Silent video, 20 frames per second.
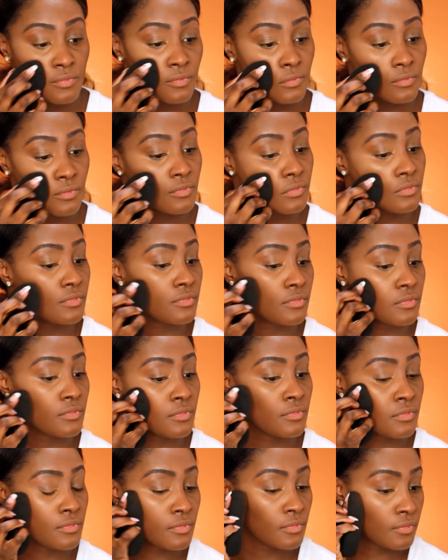And once
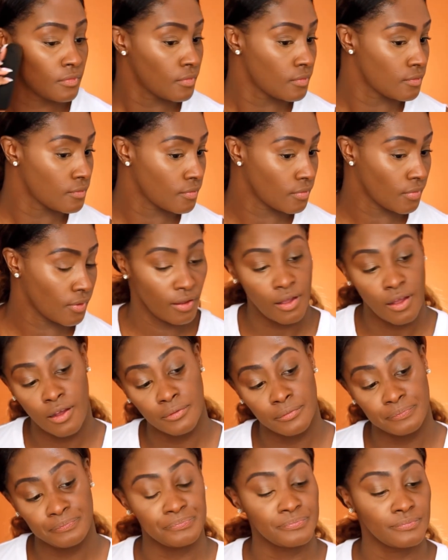it blends out, it blends
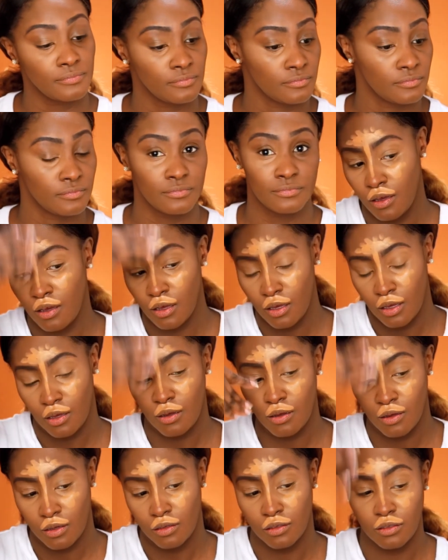out with way more
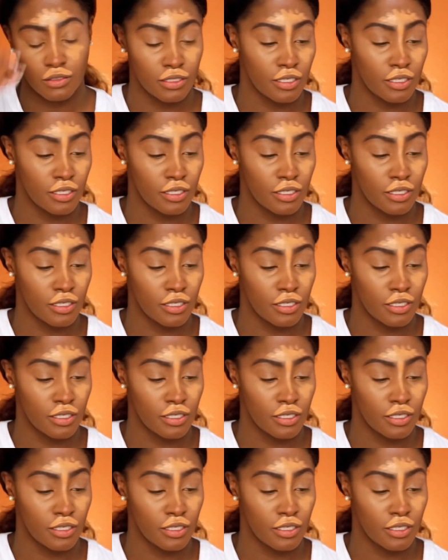coverage.